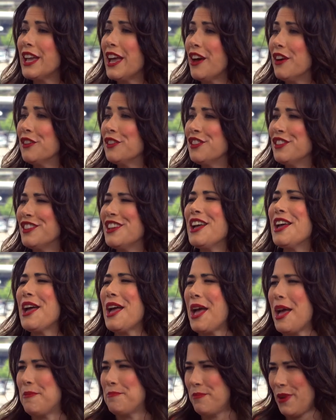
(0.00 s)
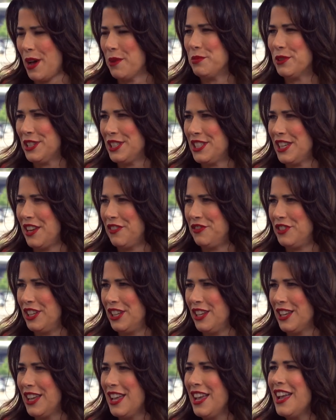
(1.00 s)
health and public
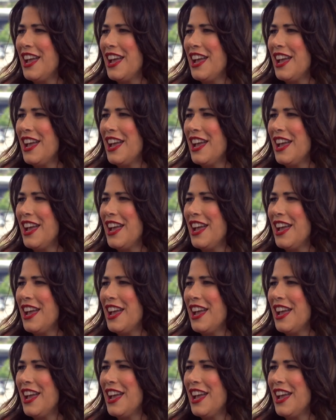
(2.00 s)
safety.